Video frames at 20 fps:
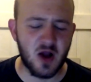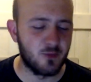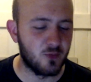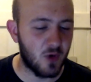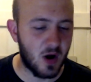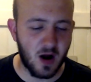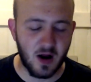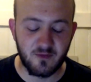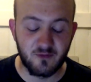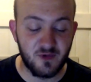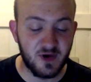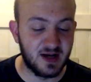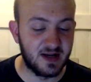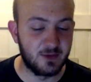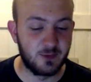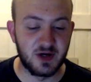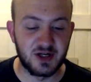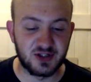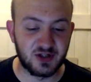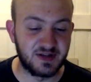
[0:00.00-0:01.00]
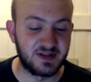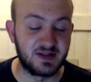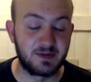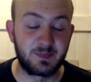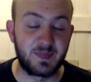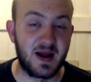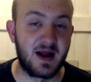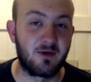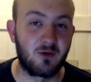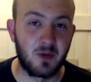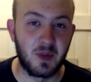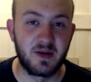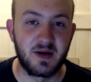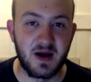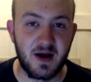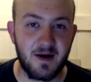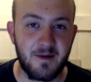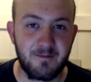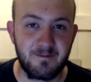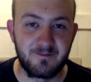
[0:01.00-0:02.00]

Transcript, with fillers: I really wish I did better on the,